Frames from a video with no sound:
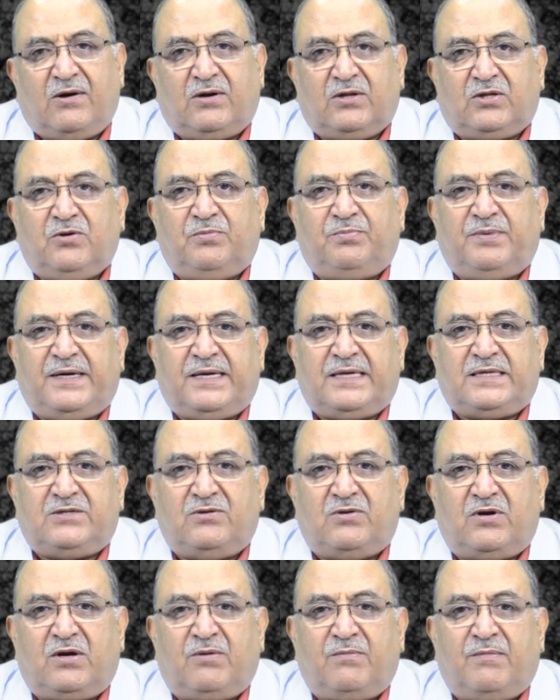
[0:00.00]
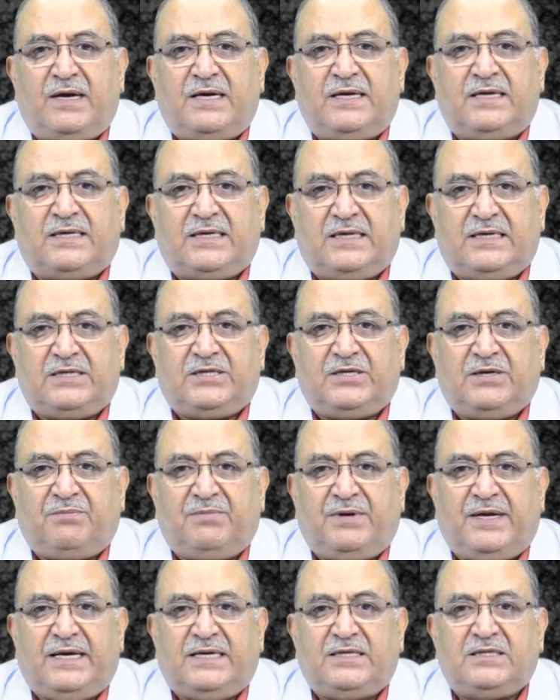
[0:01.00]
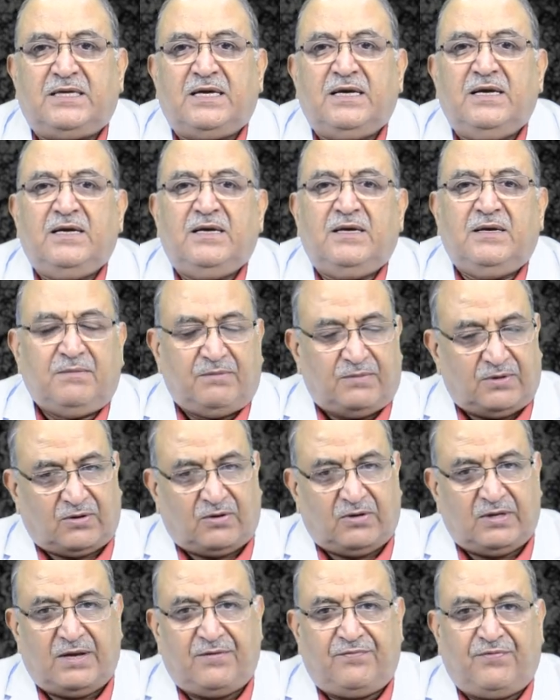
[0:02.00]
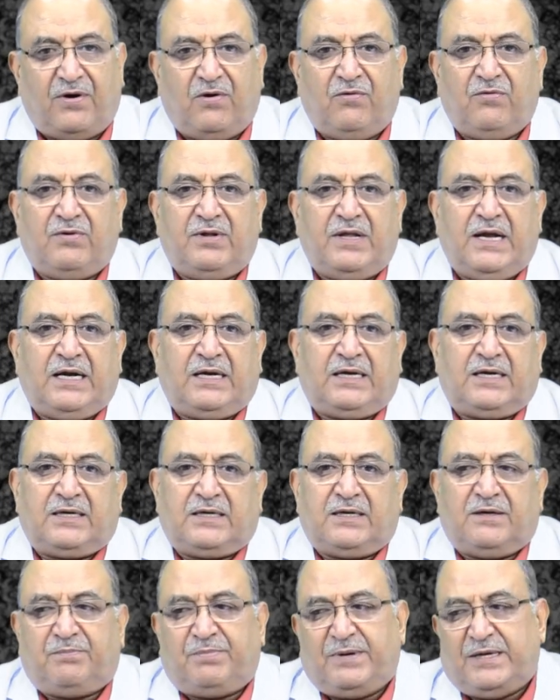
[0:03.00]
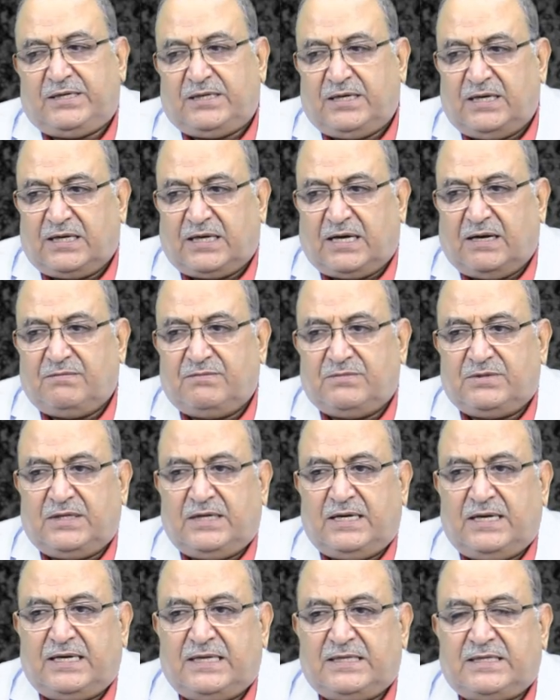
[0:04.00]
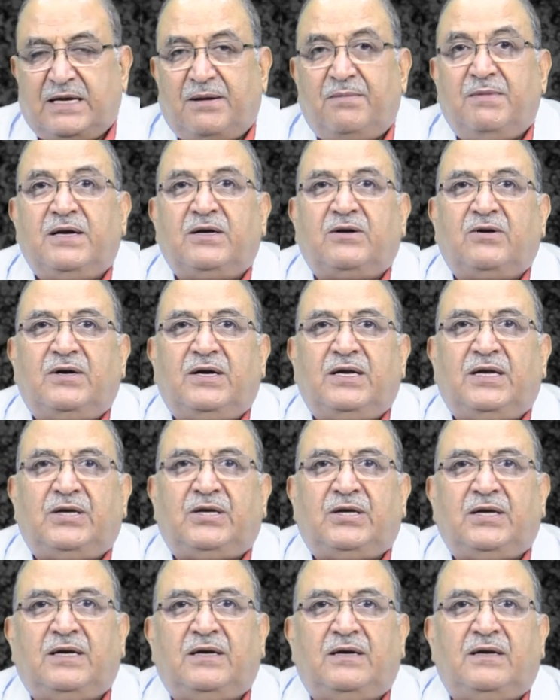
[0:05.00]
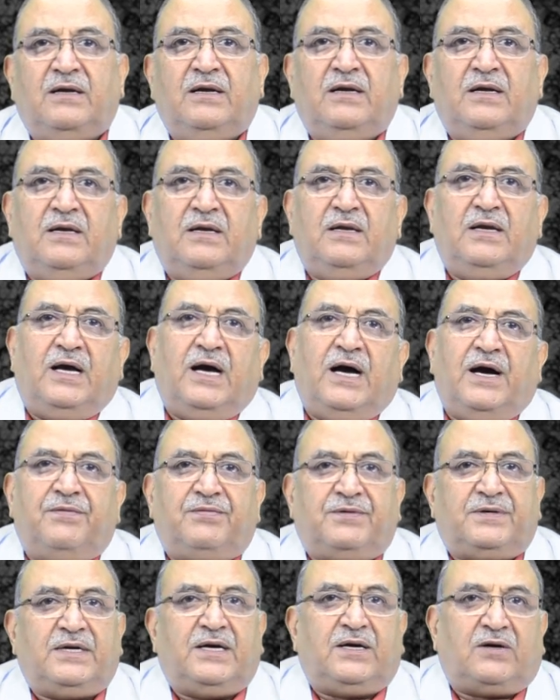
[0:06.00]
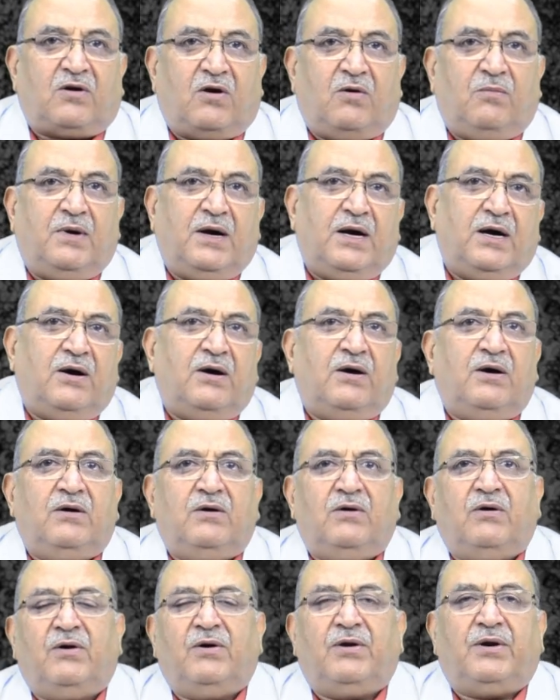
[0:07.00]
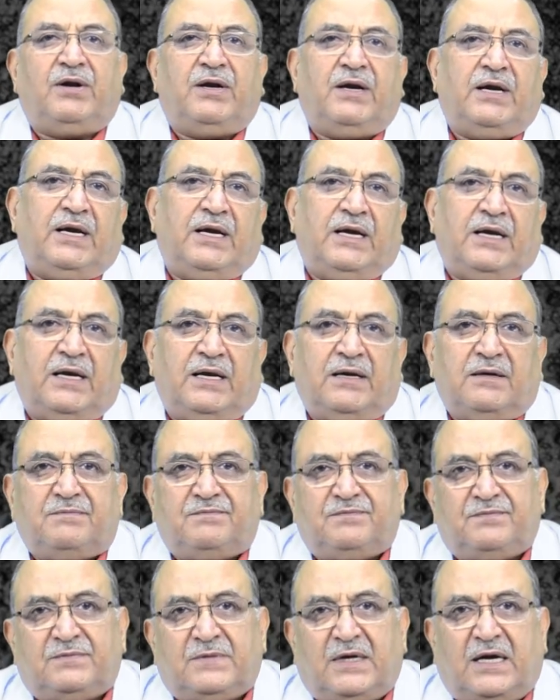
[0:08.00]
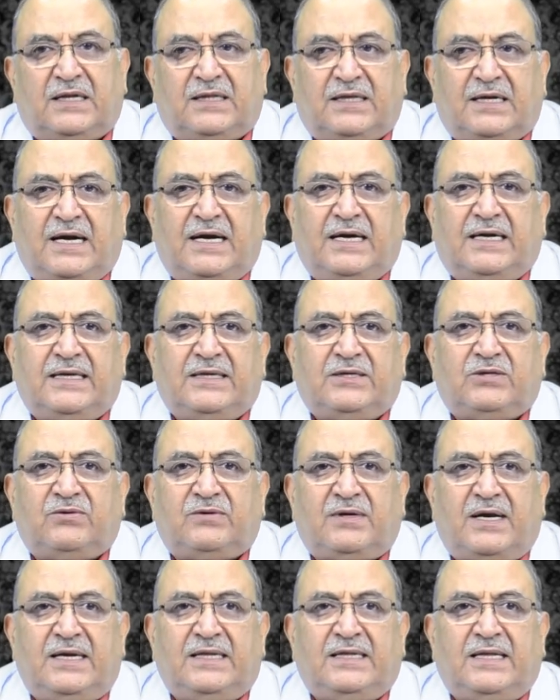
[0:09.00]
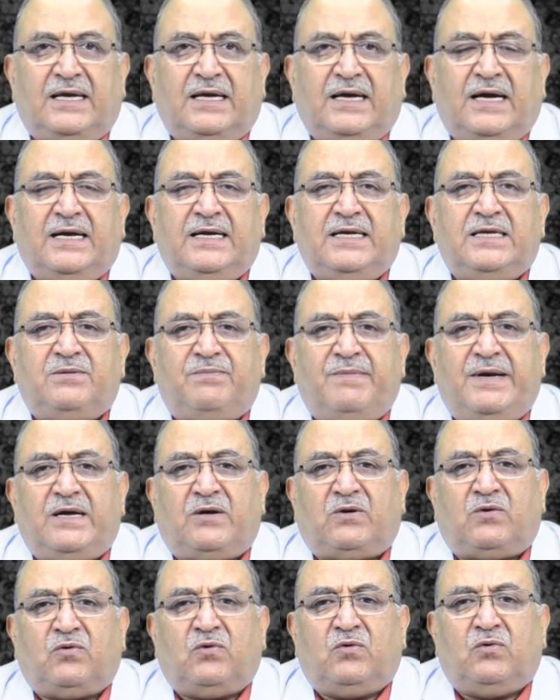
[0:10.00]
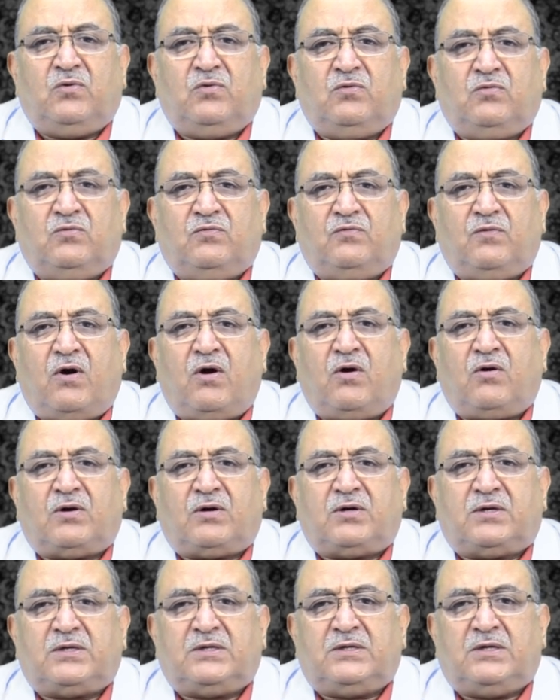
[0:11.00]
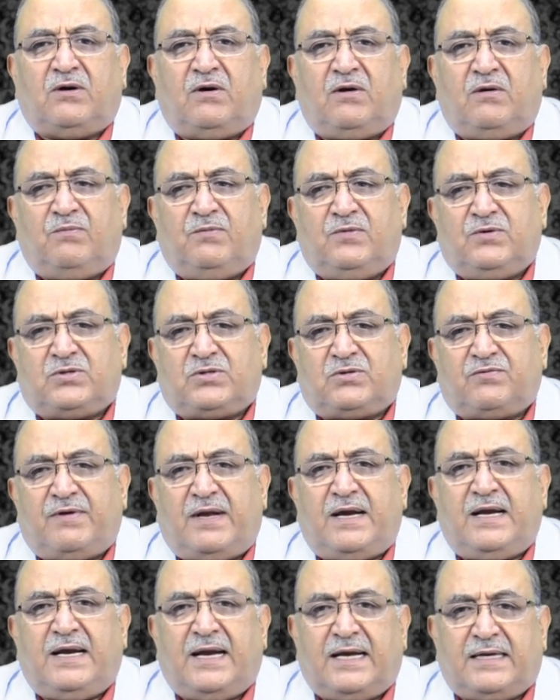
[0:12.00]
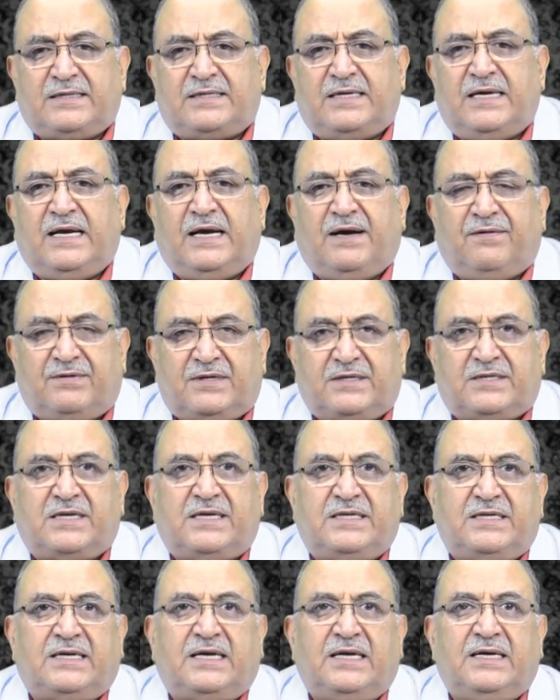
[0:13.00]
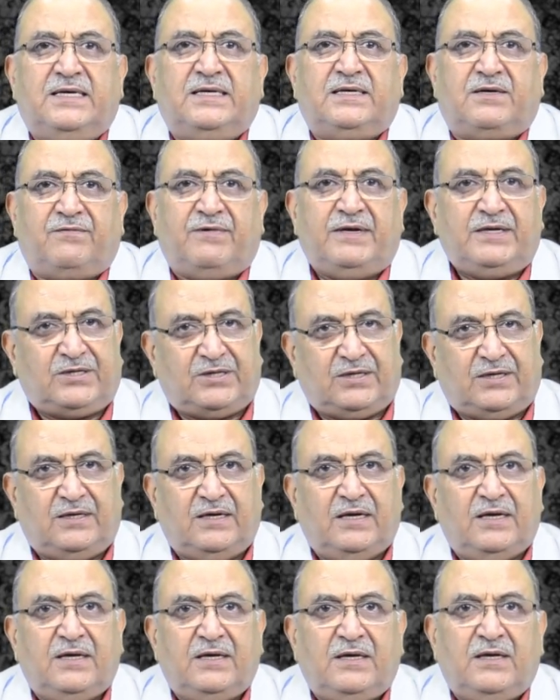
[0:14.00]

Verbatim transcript: orthopedics during my internship days because I found that a uh, patient comes in a disabled condition after a trauma or a arthritis or anything and he's made to walk uh, almost very next day after surgical intervention.